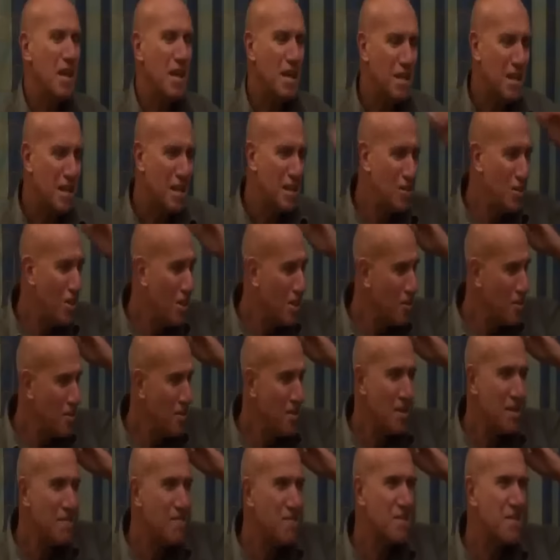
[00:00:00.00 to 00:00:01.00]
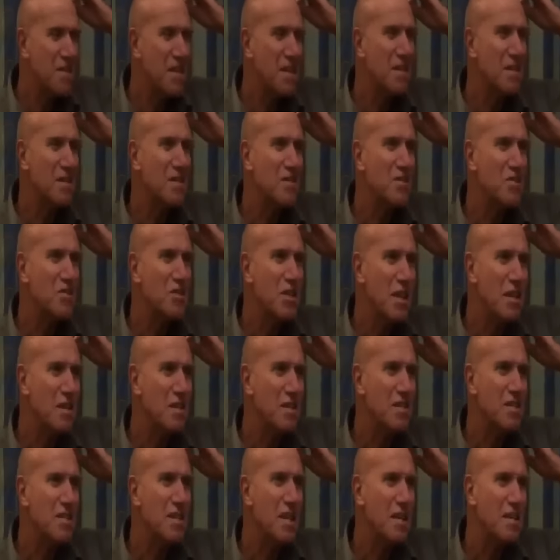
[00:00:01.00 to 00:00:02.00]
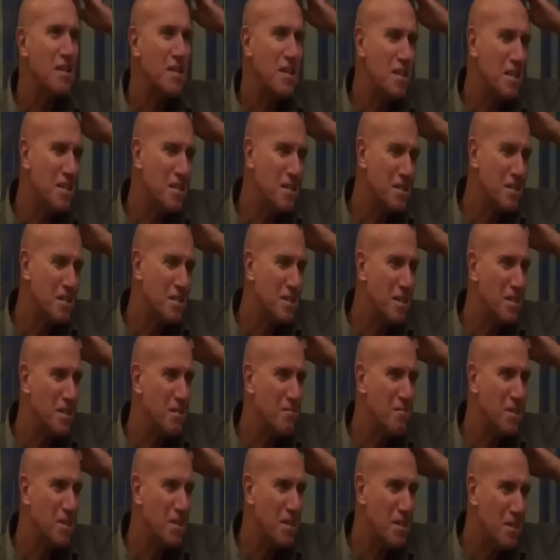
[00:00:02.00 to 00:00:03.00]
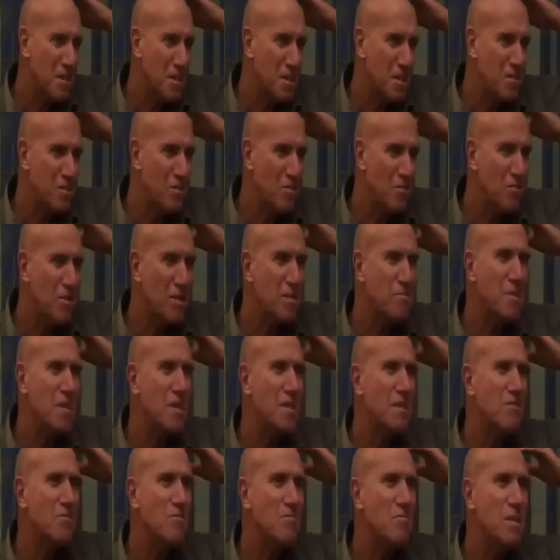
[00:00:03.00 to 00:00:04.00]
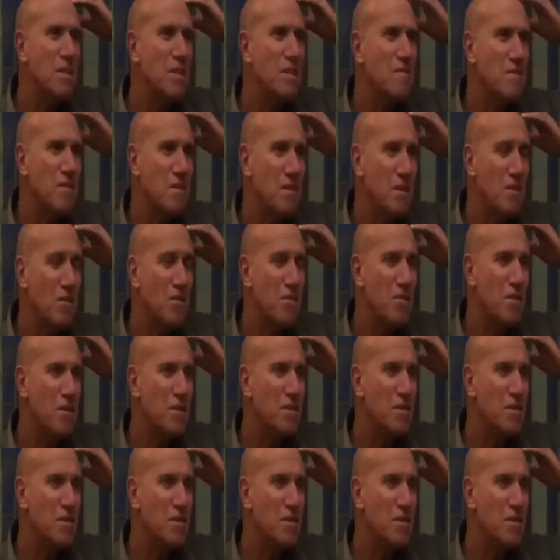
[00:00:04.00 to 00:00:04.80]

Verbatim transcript: Yeah, you know, I don't even think it's jealousy. I think it's they, they really truly begin to believe in their